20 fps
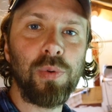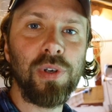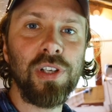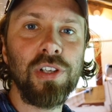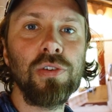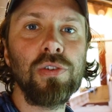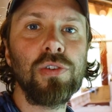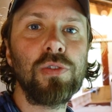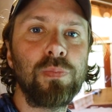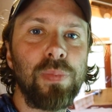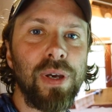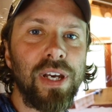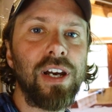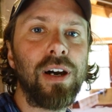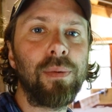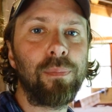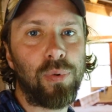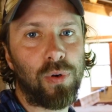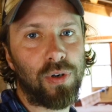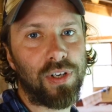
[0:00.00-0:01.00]
we use
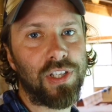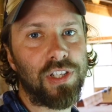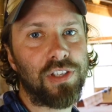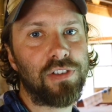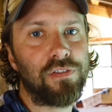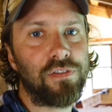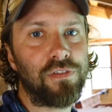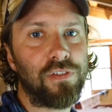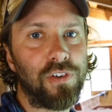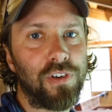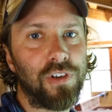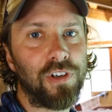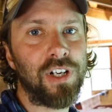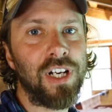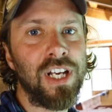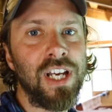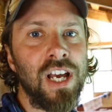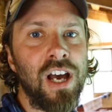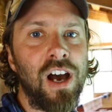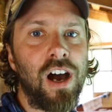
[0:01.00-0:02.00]
pickup points for
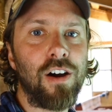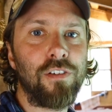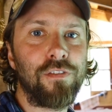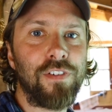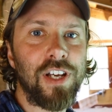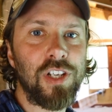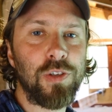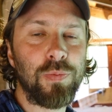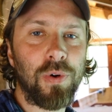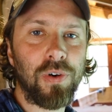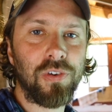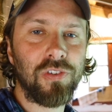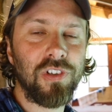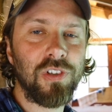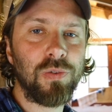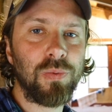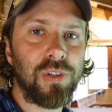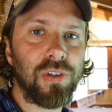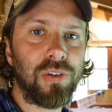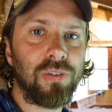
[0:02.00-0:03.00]
our veg
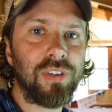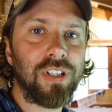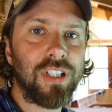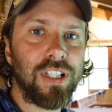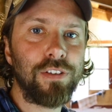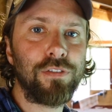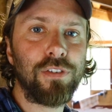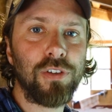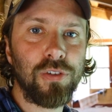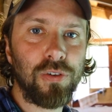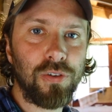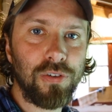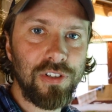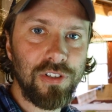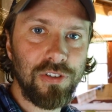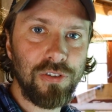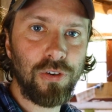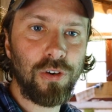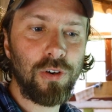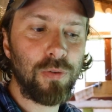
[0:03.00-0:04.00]
boxes. We don't deliver door to
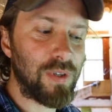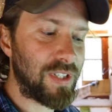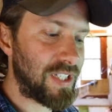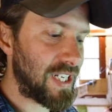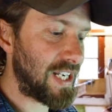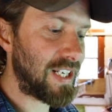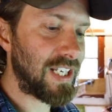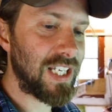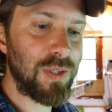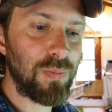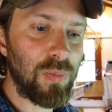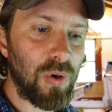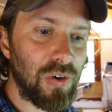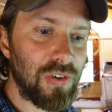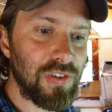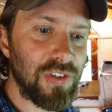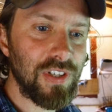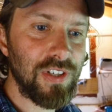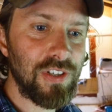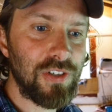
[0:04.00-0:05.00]
door. We take these
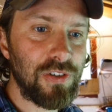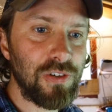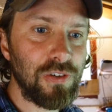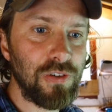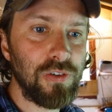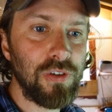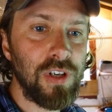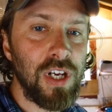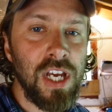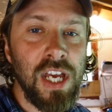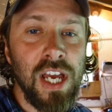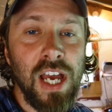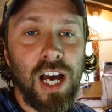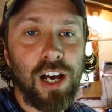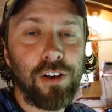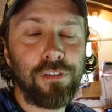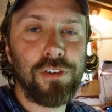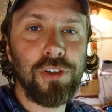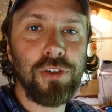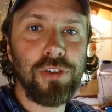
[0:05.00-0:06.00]
boxes to
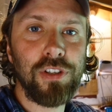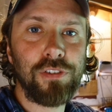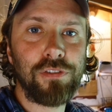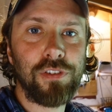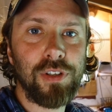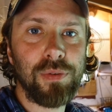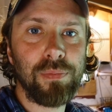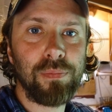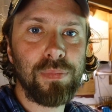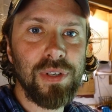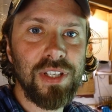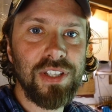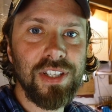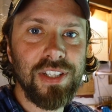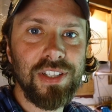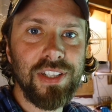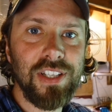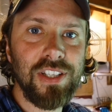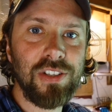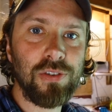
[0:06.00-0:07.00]
a few different
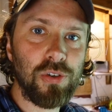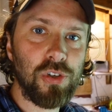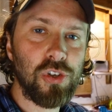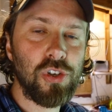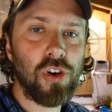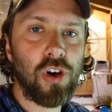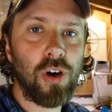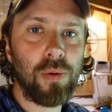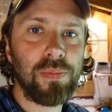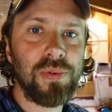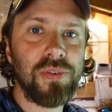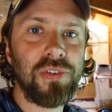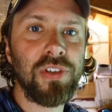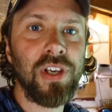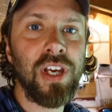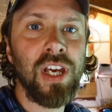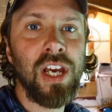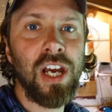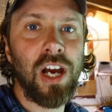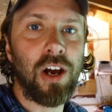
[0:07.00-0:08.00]
businesses or shops
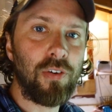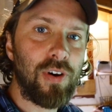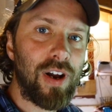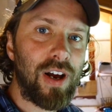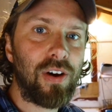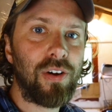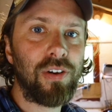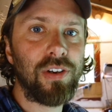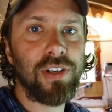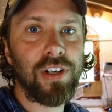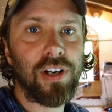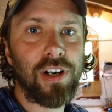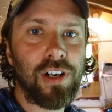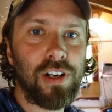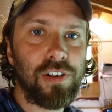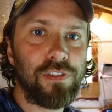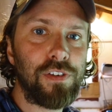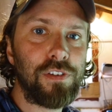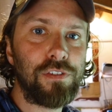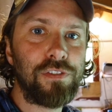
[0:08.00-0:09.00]
around
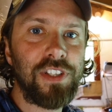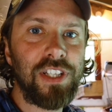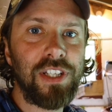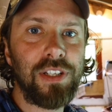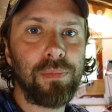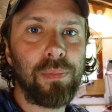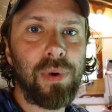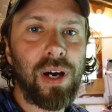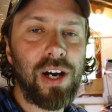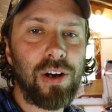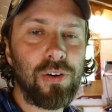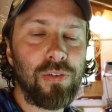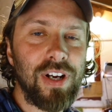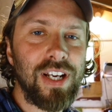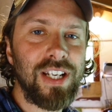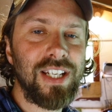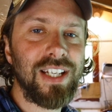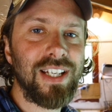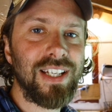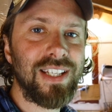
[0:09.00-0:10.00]
our 15-mile
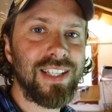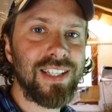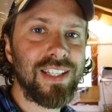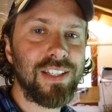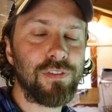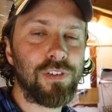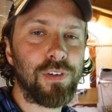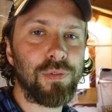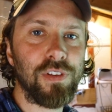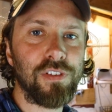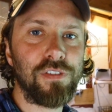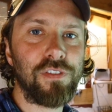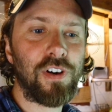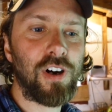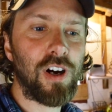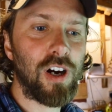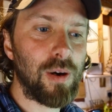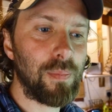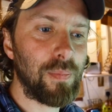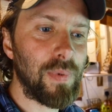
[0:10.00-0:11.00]
radius from the
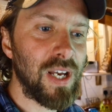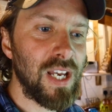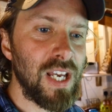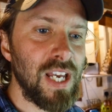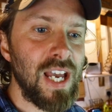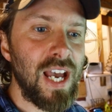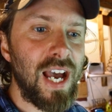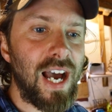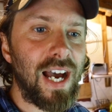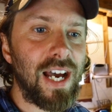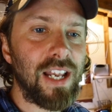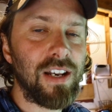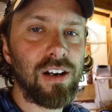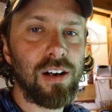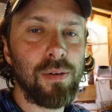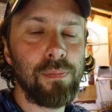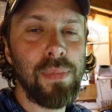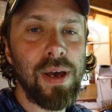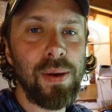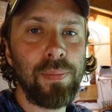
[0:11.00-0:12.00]
farm, and
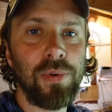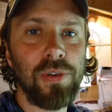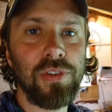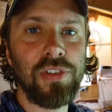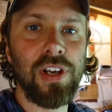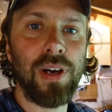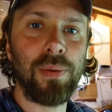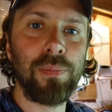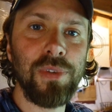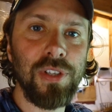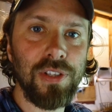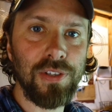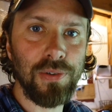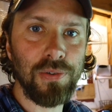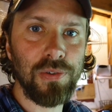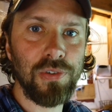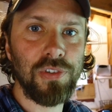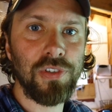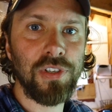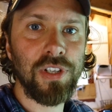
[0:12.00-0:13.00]
our members come to
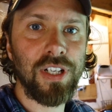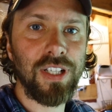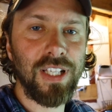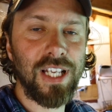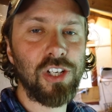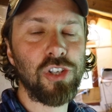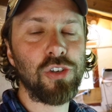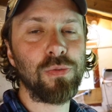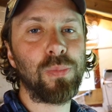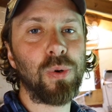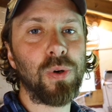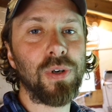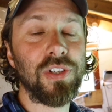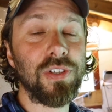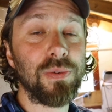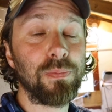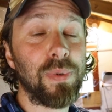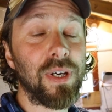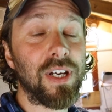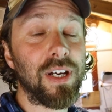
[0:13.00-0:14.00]
those collection
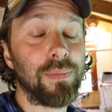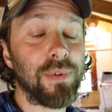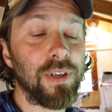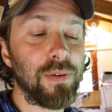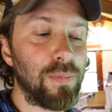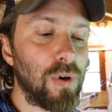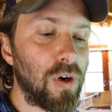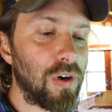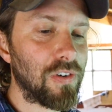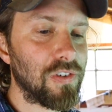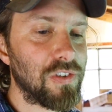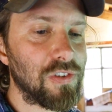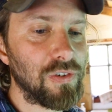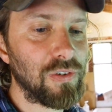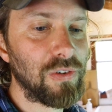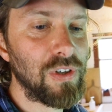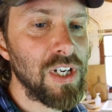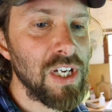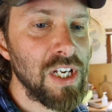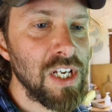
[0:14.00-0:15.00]
points and pick up their box.
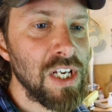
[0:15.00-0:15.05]
So